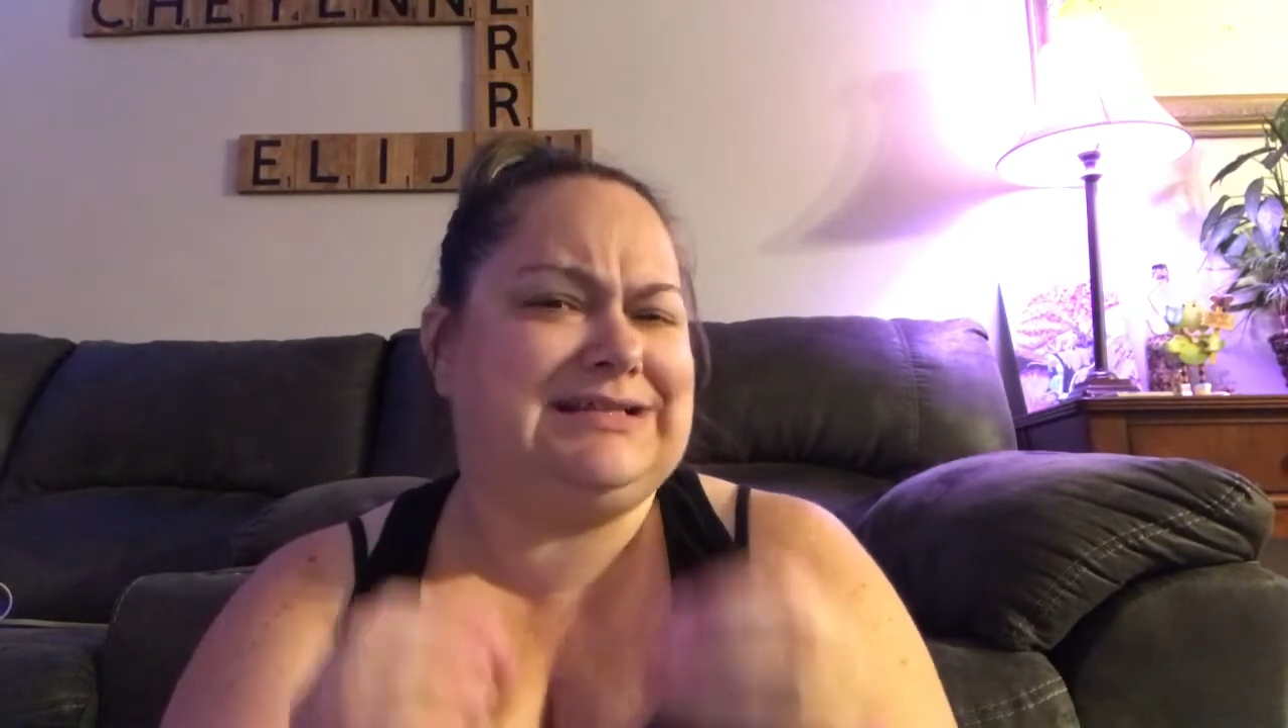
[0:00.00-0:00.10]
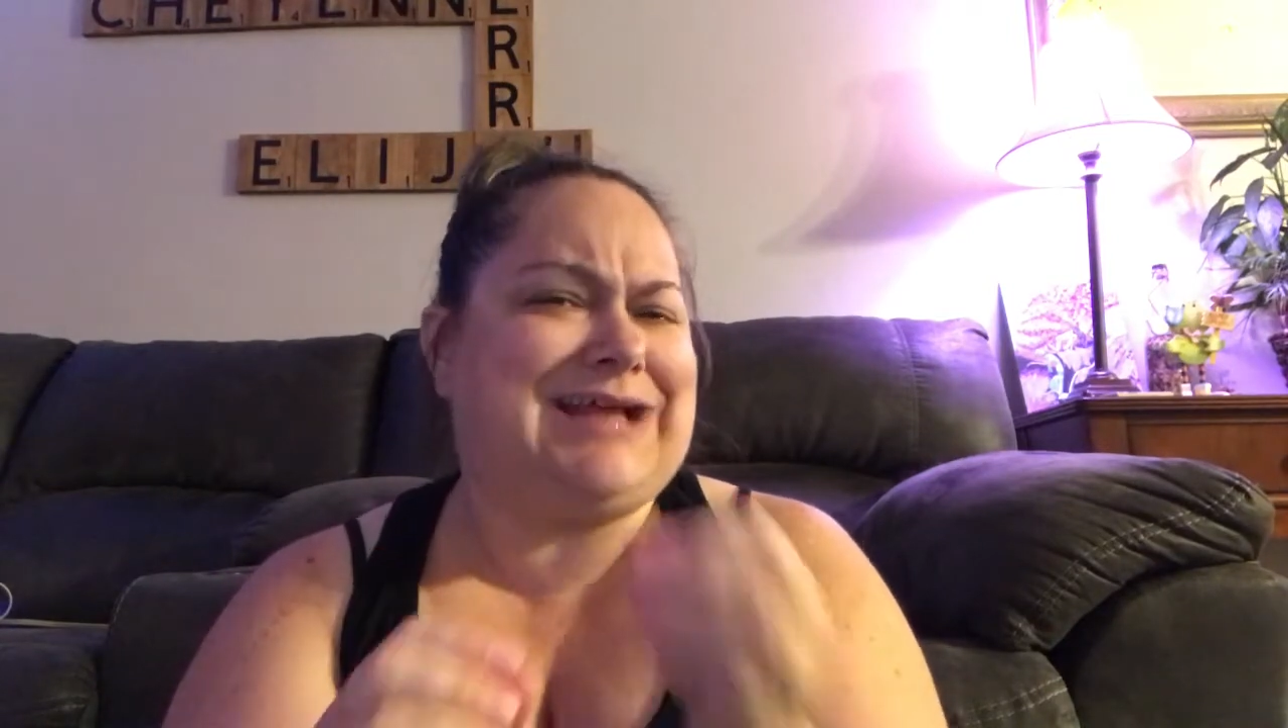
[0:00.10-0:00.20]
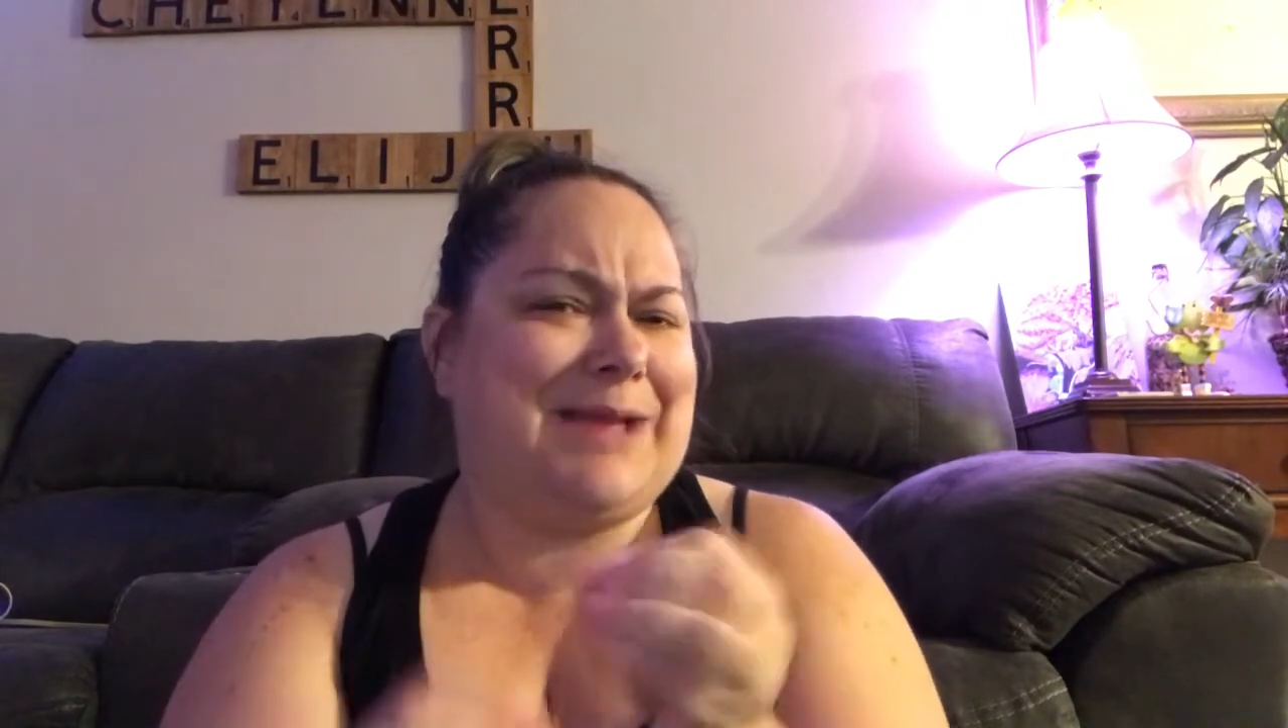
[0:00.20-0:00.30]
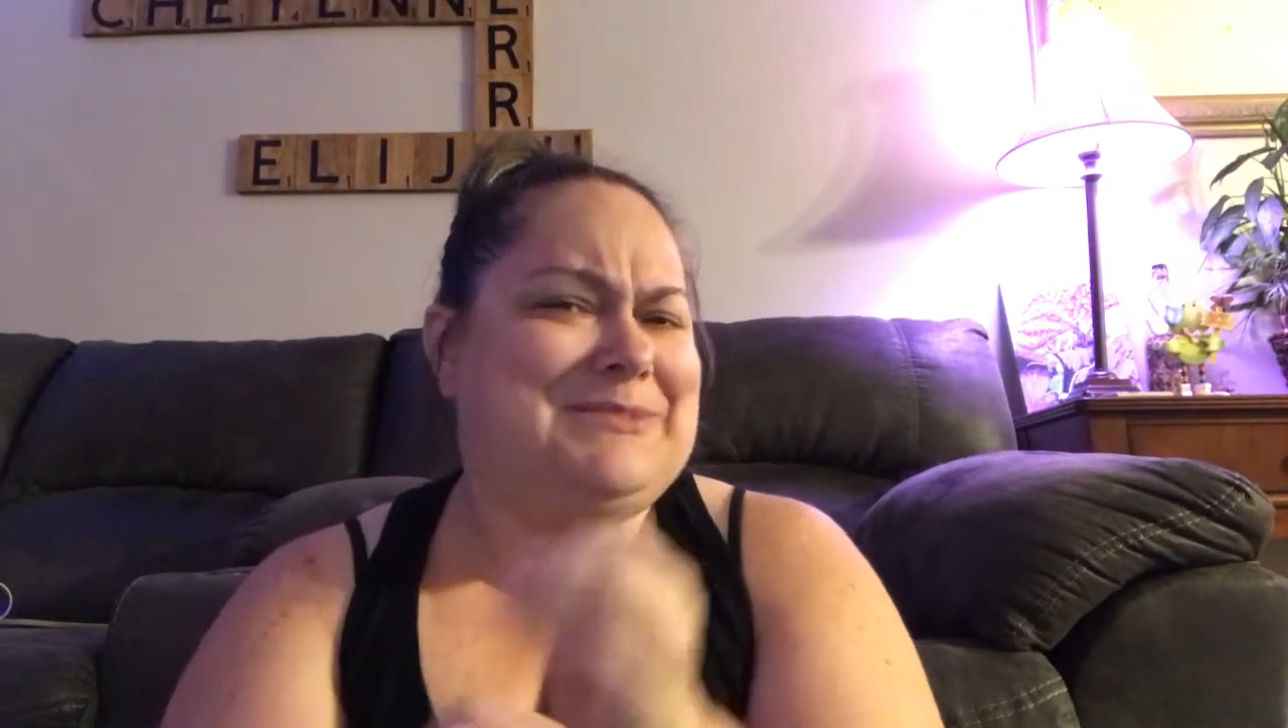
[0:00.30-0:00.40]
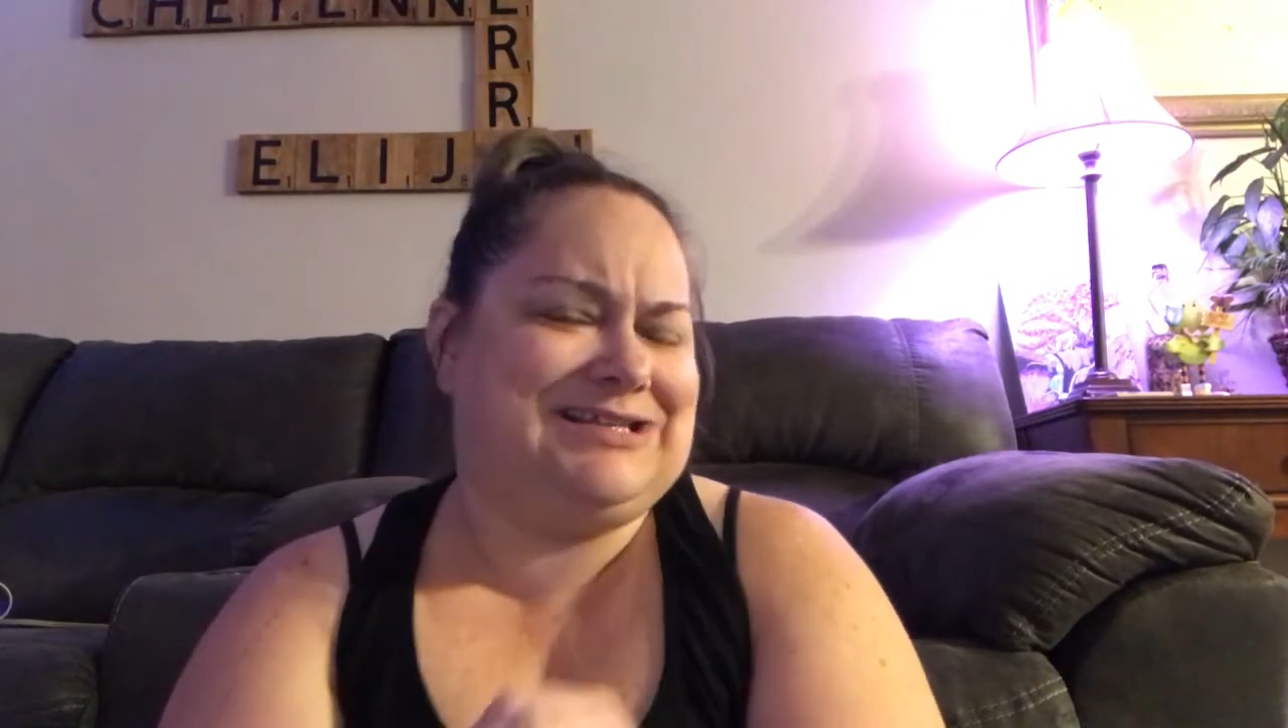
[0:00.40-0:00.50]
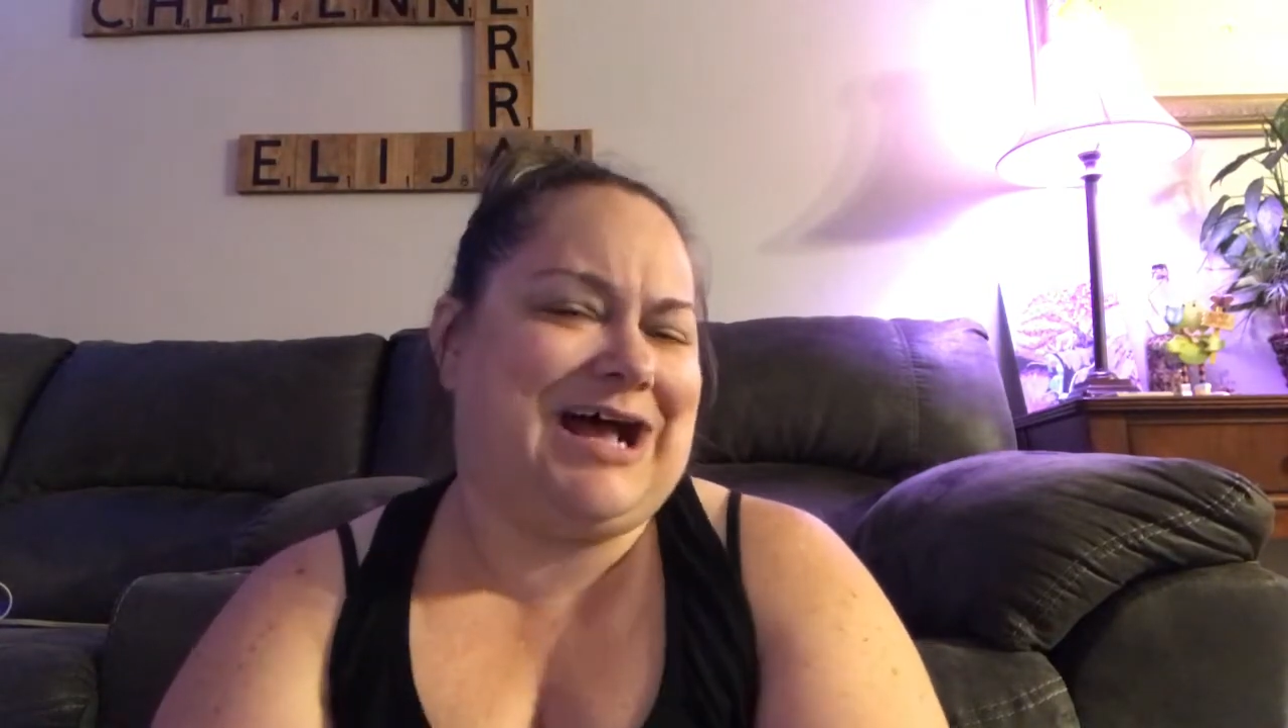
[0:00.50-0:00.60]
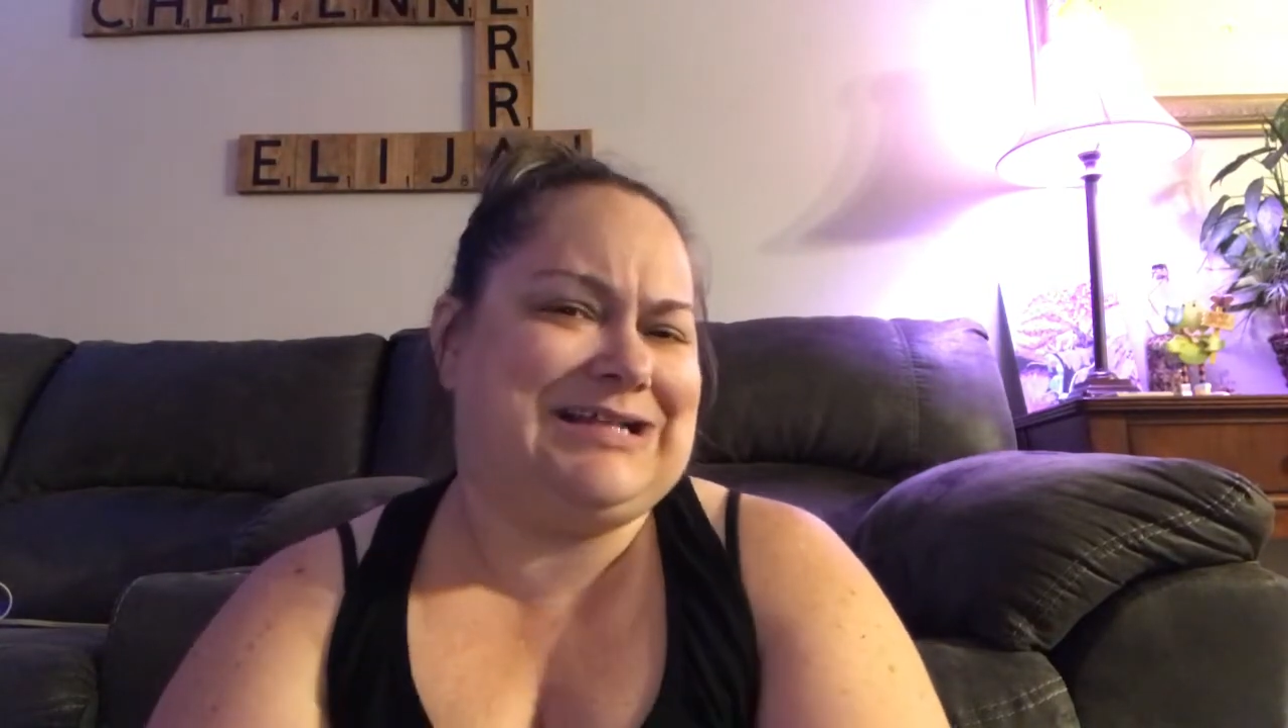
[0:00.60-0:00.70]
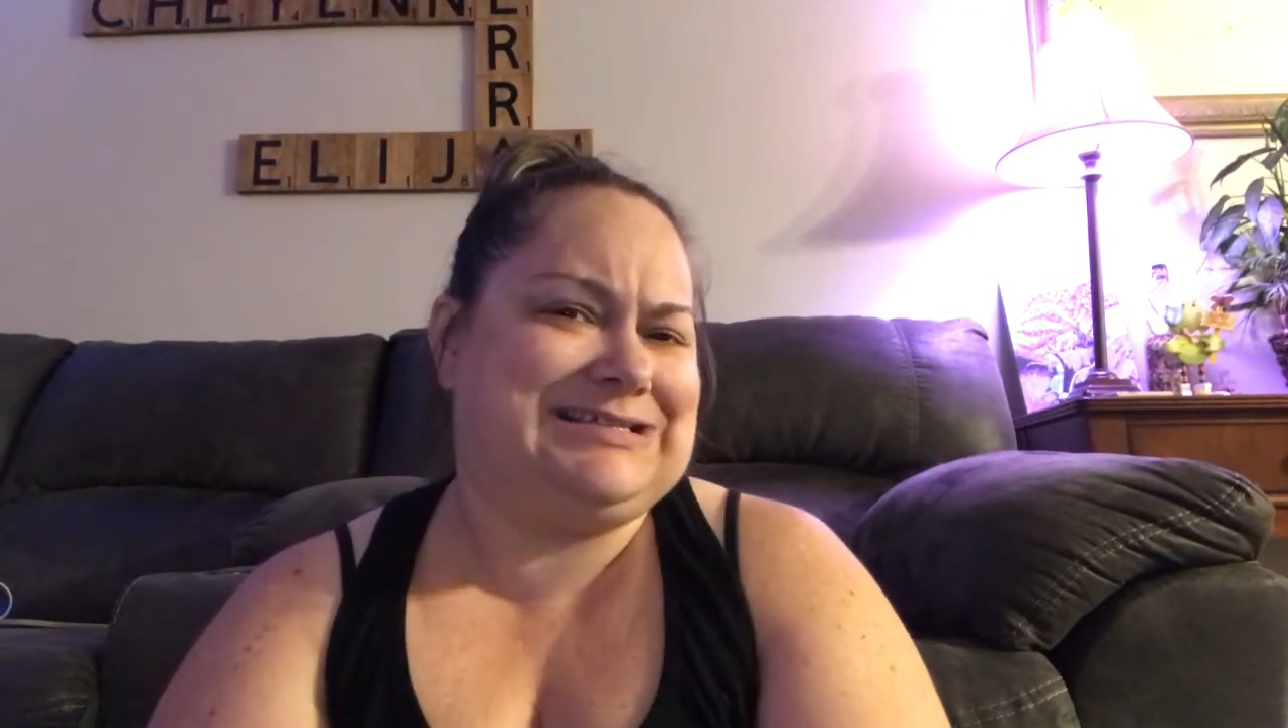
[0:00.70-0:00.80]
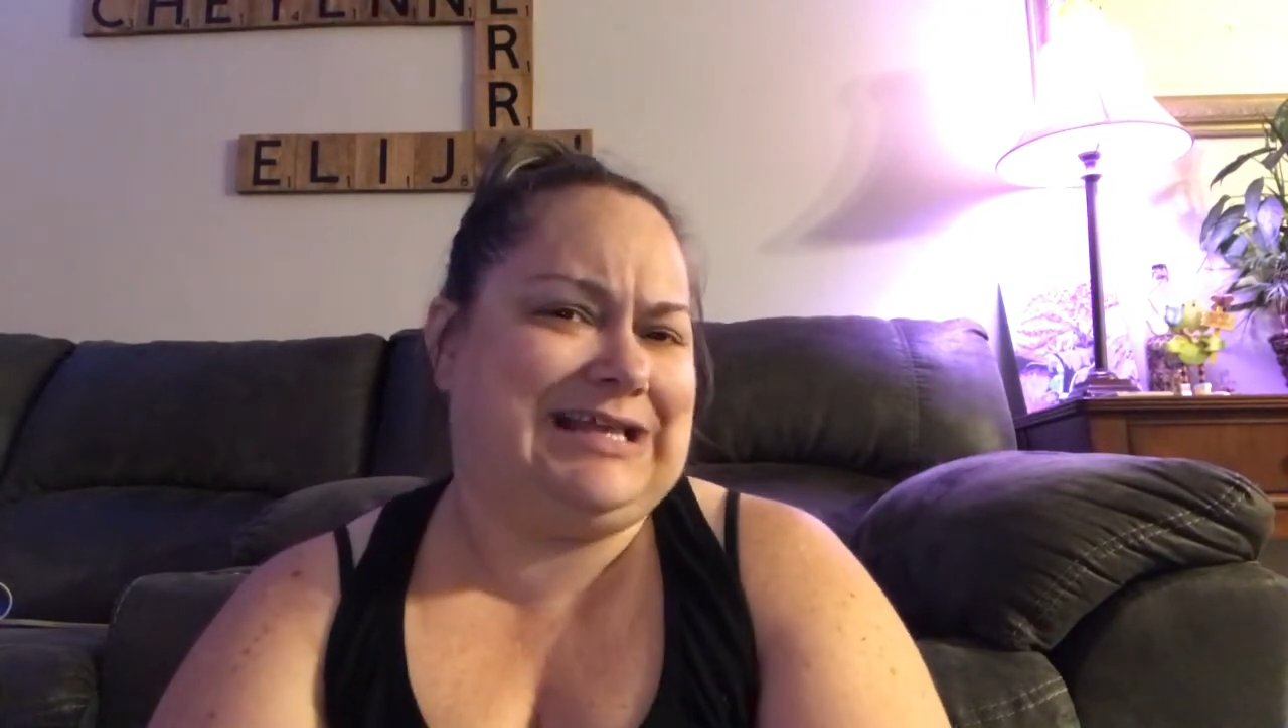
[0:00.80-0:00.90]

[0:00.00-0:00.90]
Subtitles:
diamond dots